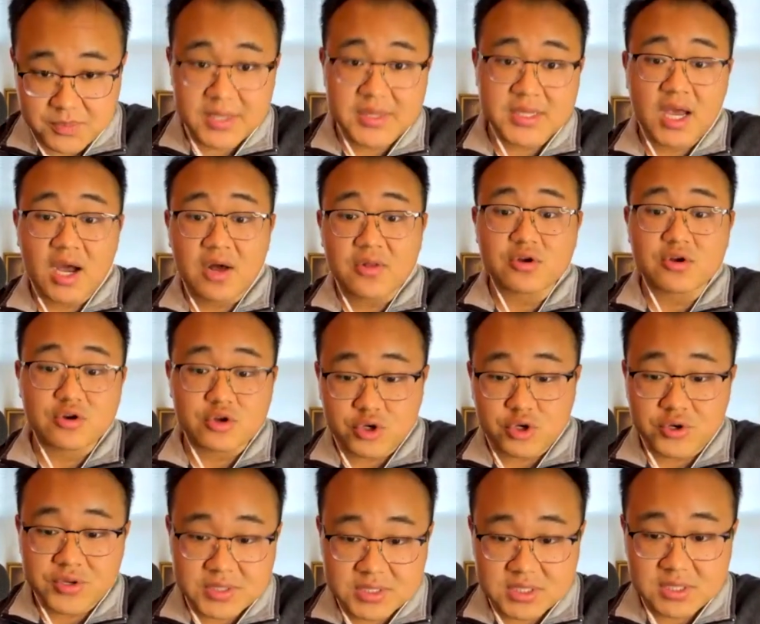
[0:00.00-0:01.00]
and the other
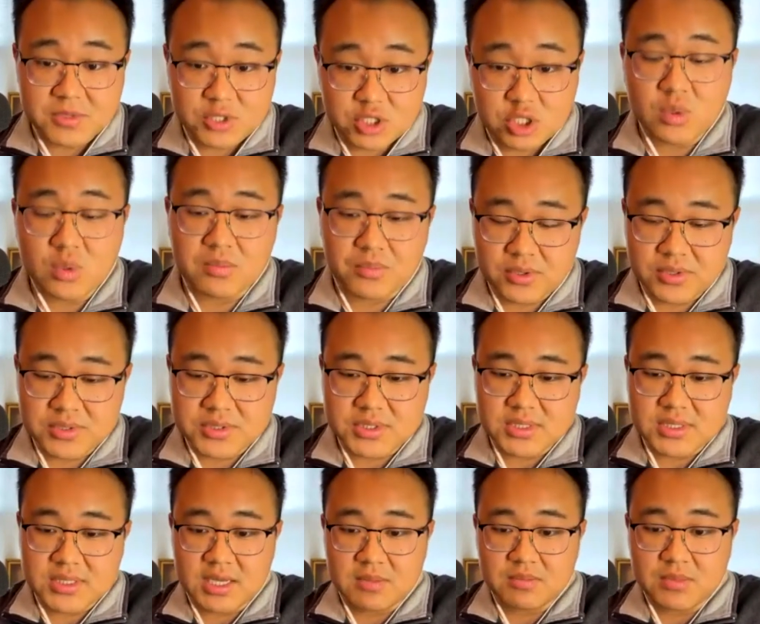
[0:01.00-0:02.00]
goods of the human
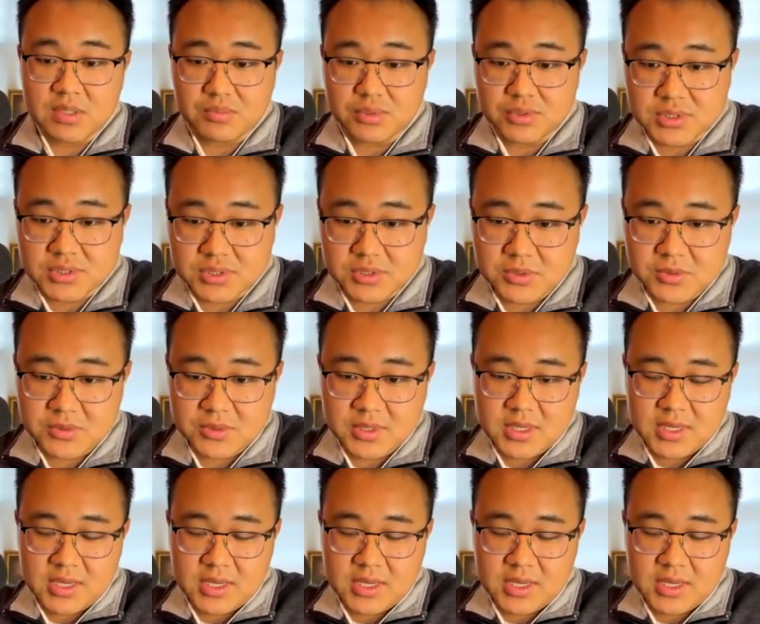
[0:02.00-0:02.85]
person can be pursued.